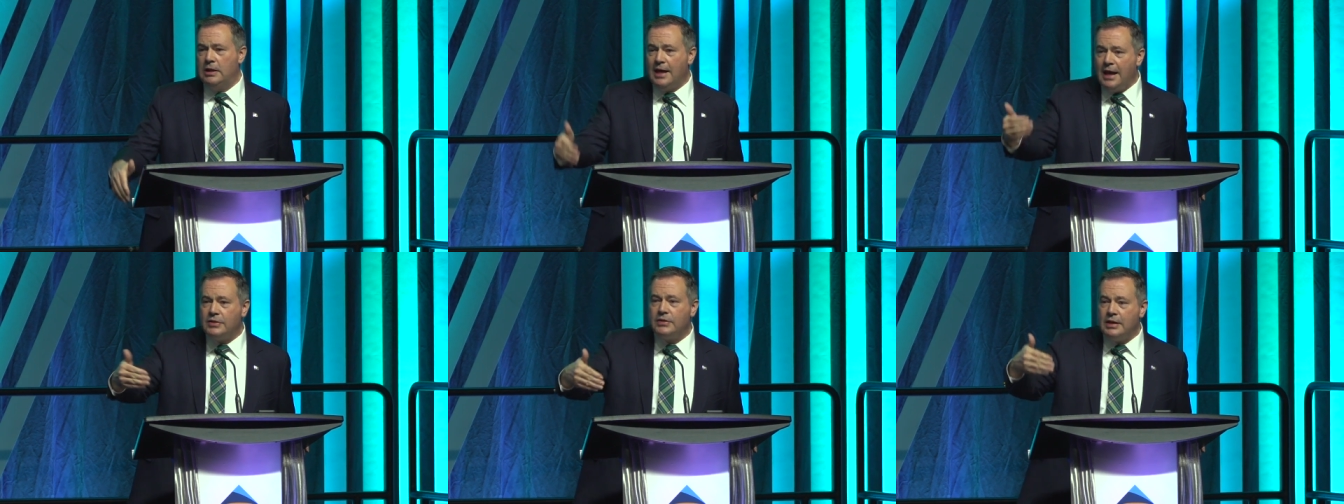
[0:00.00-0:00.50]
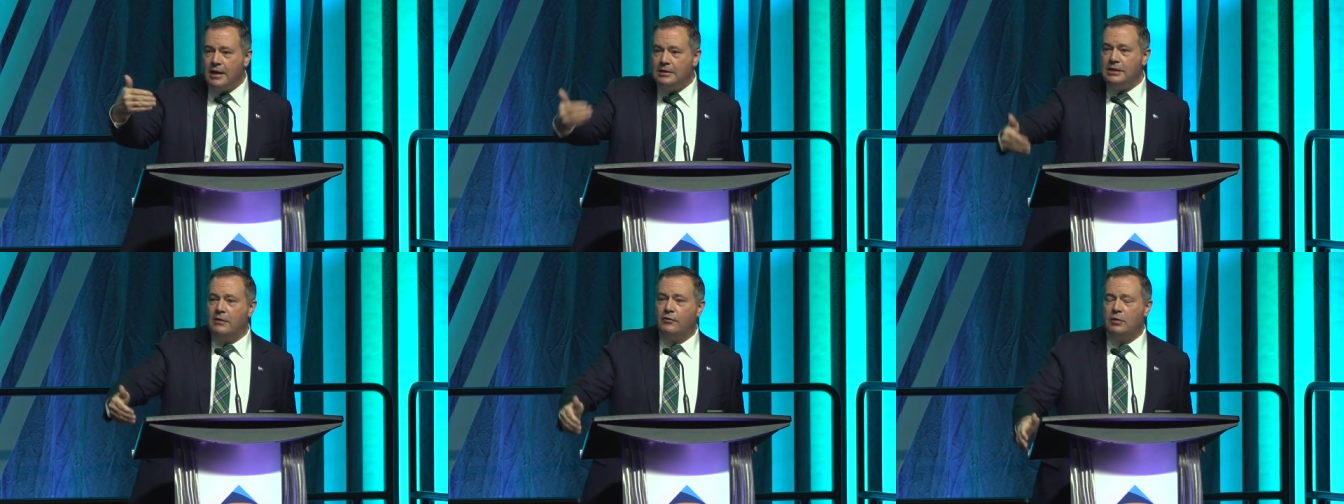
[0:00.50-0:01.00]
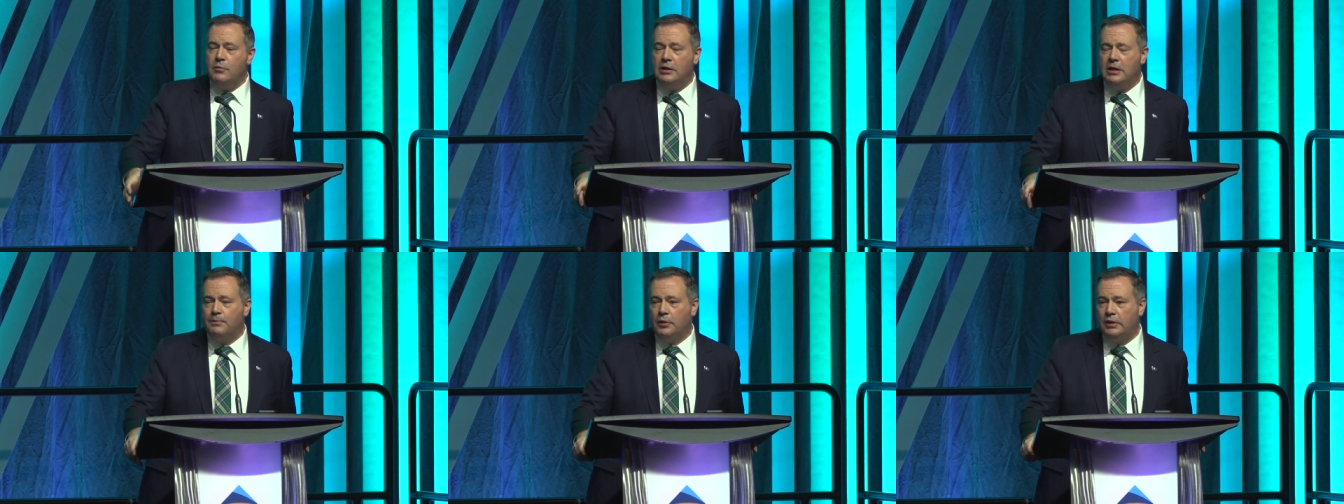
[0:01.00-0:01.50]
That's the idea of
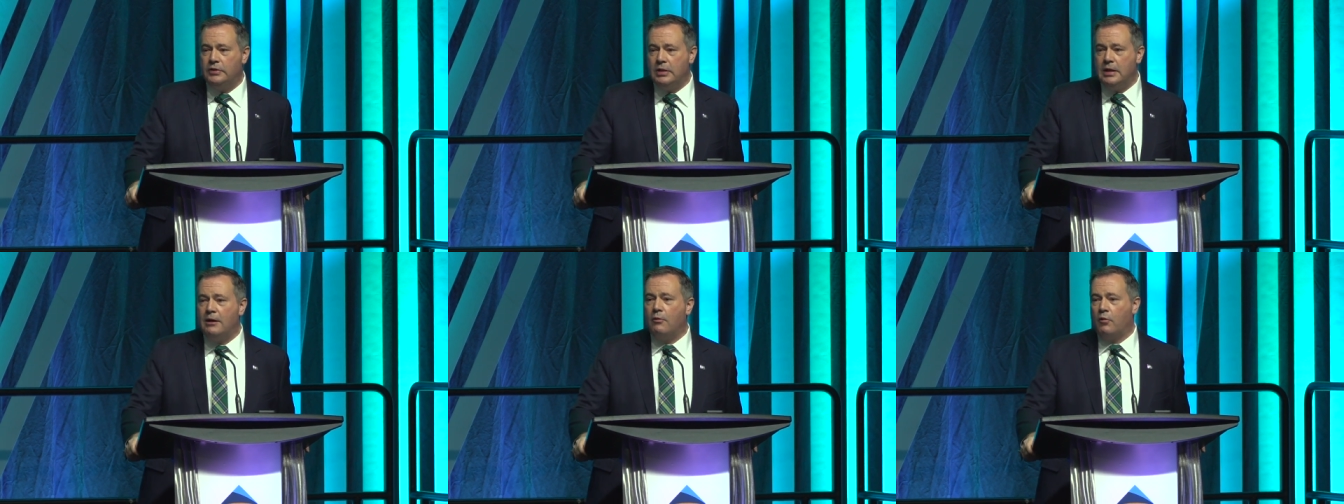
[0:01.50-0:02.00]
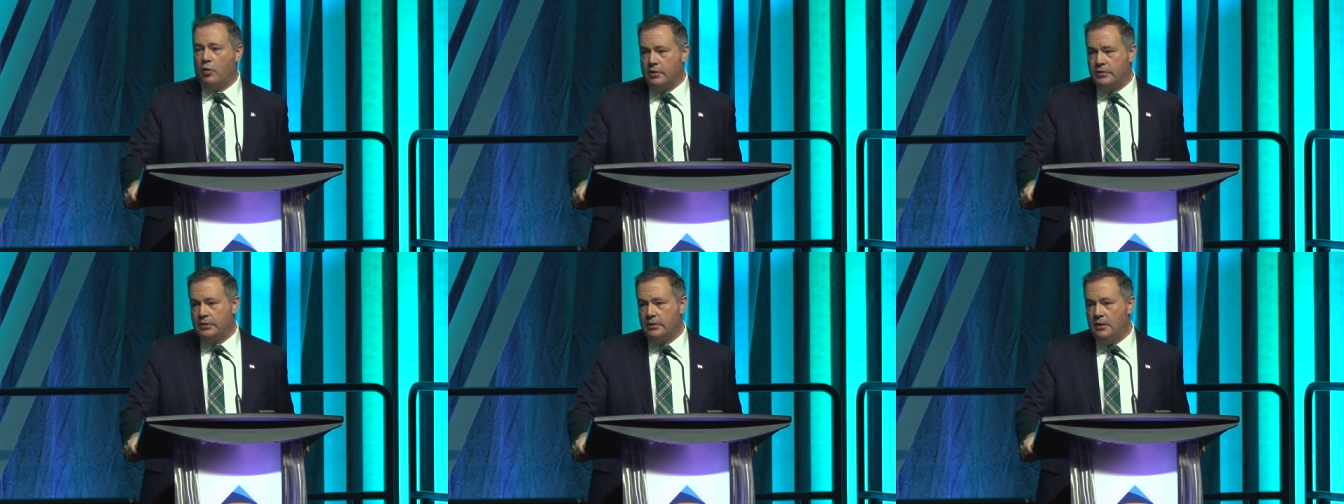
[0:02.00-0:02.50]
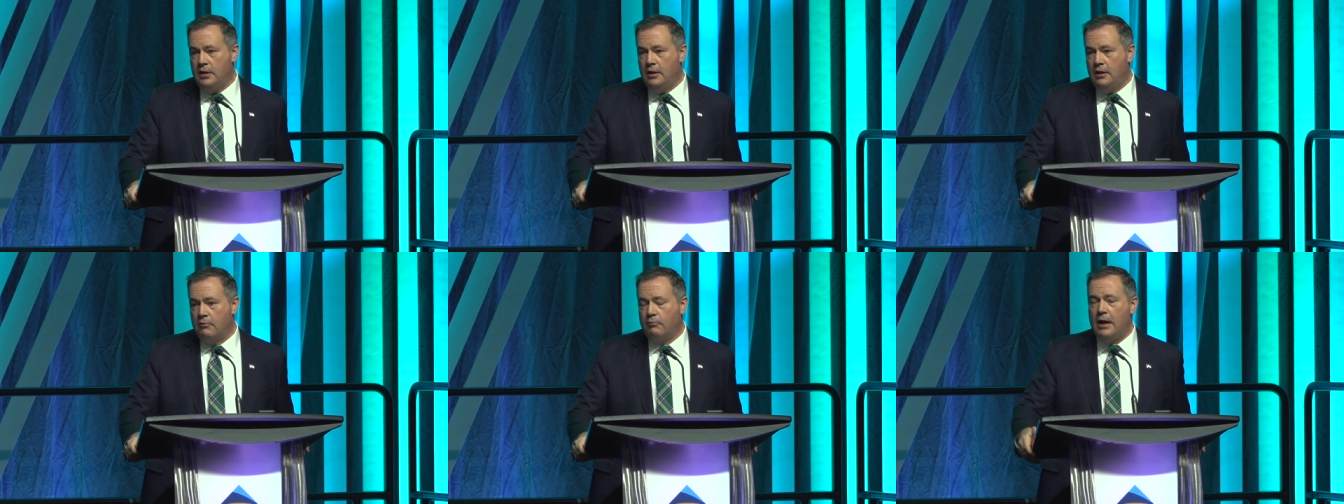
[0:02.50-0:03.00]
community policing, and it works,
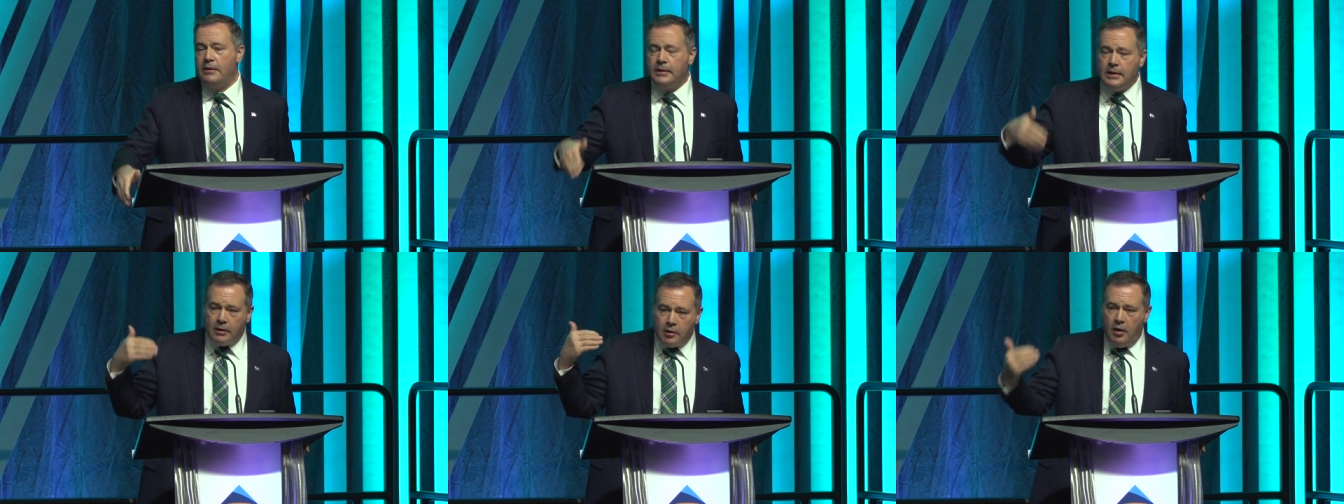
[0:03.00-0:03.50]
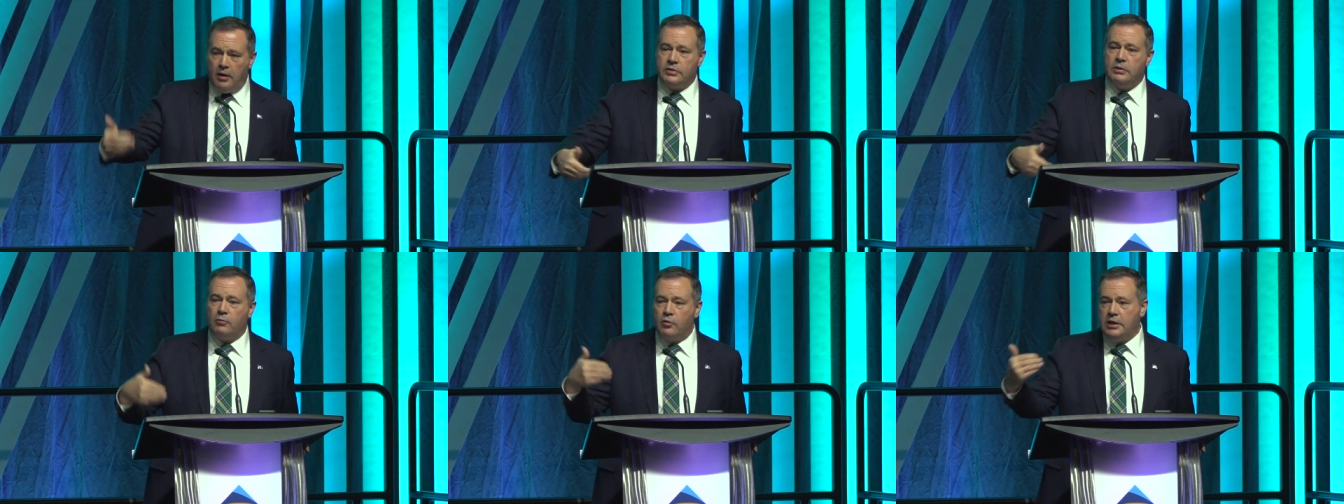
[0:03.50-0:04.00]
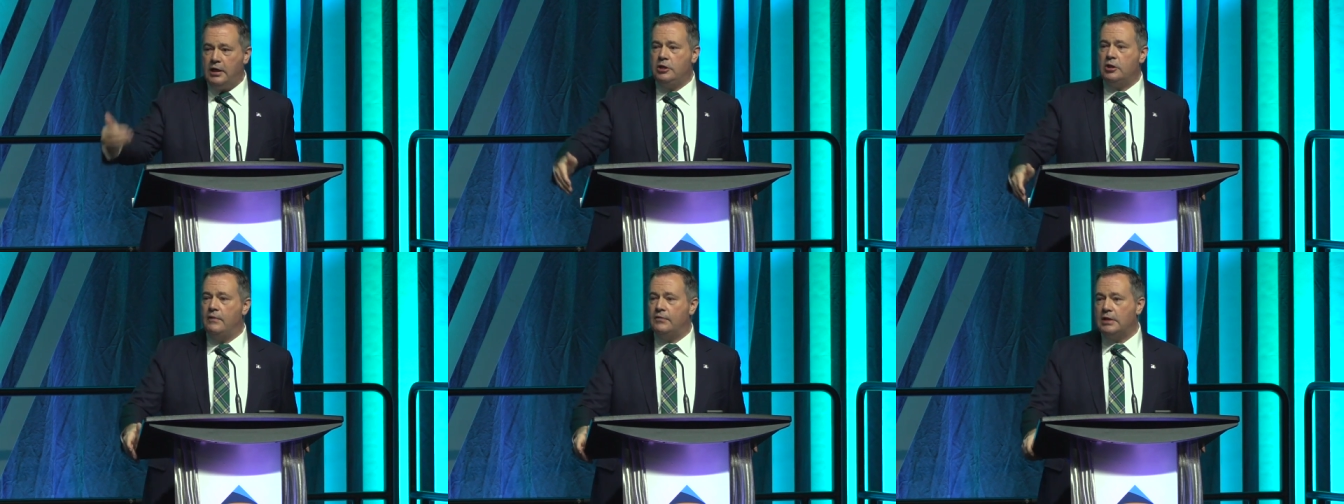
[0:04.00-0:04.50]
rather than a constant
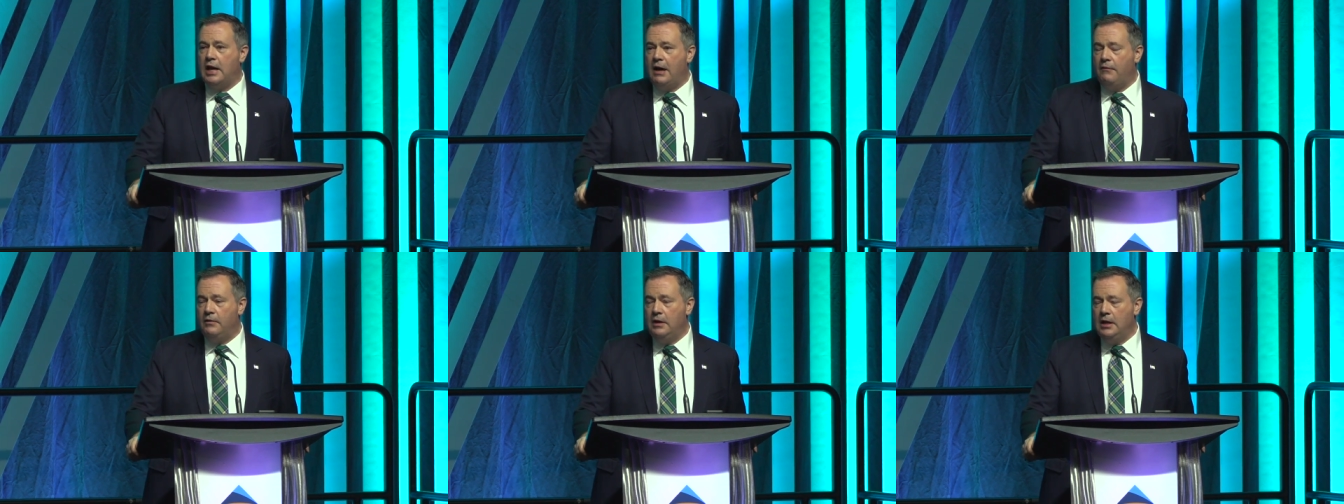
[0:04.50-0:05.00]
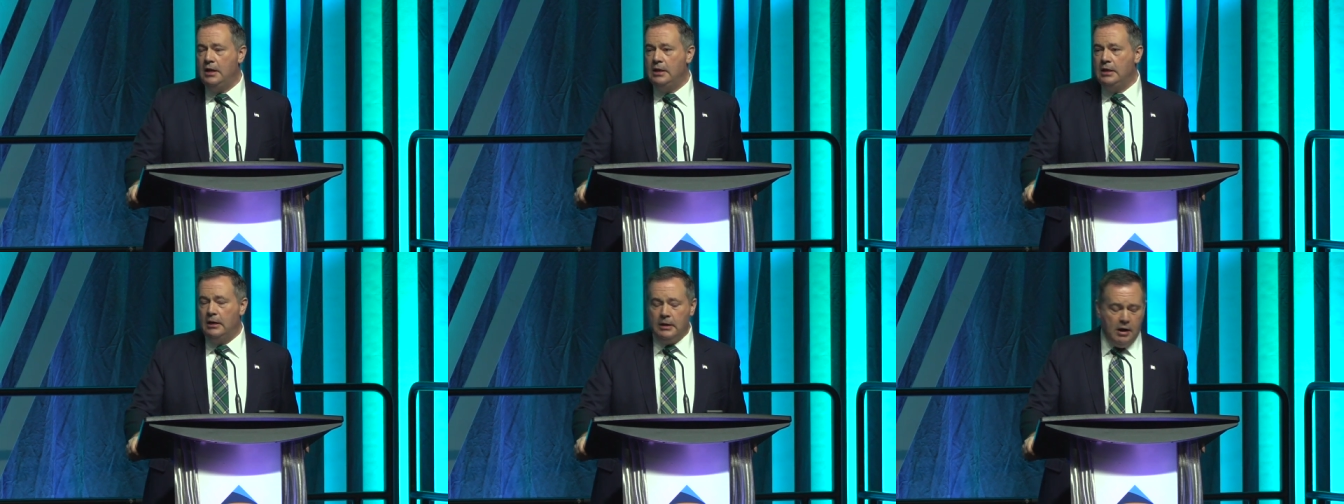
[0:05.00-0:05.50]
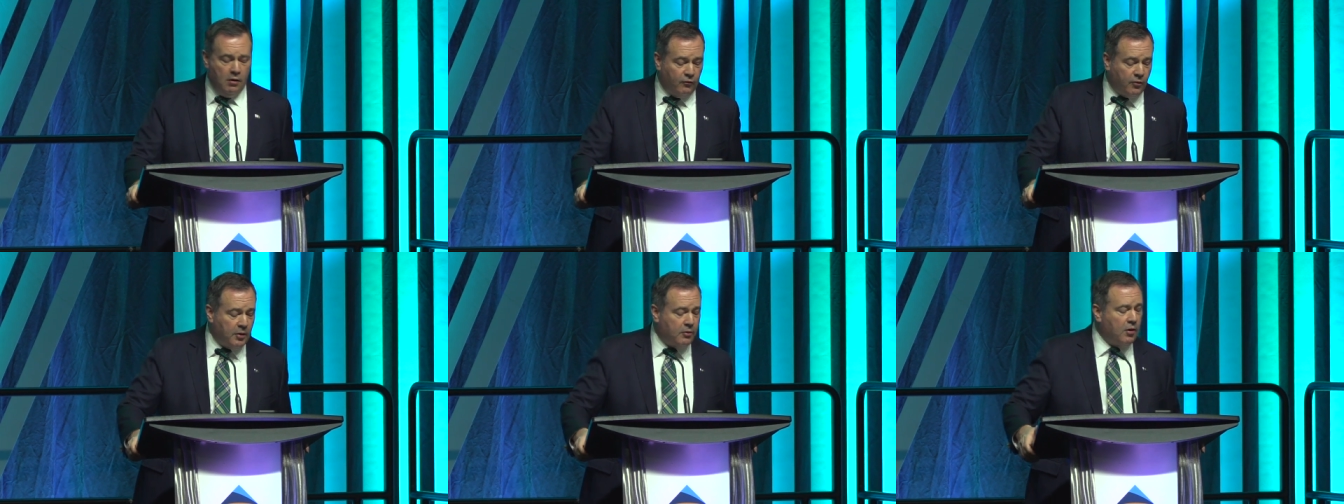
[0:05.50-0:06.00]
rotation of staff in and out
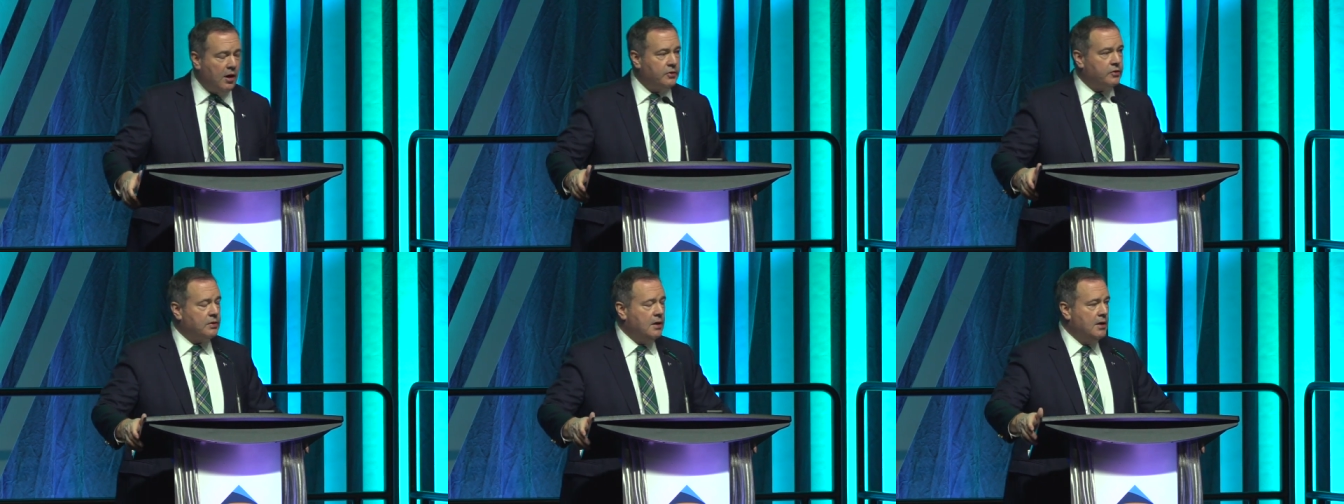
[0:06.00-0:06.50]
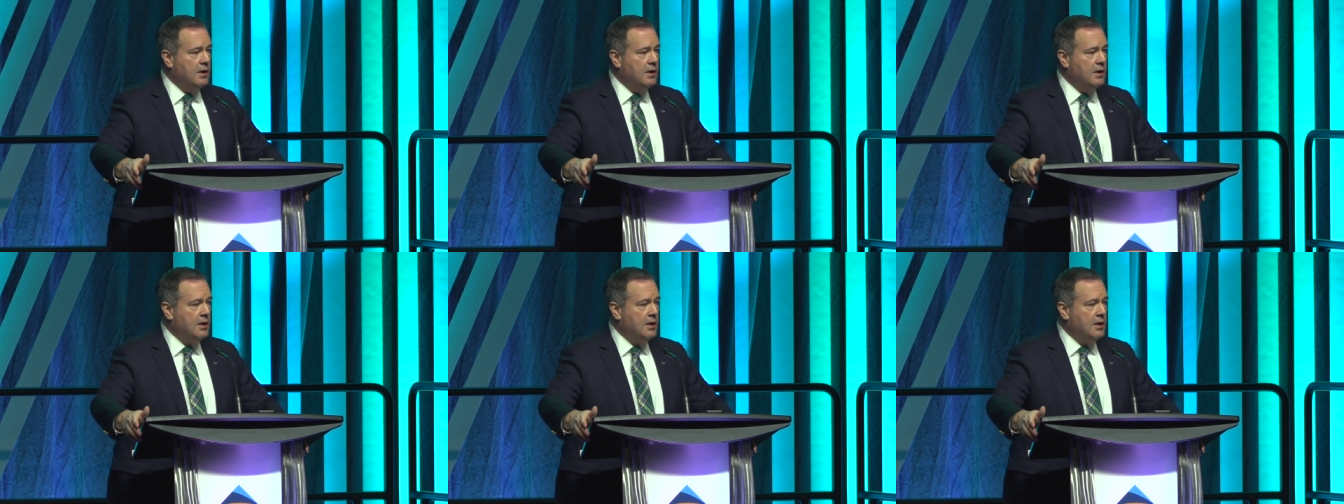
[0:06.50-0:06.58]
from across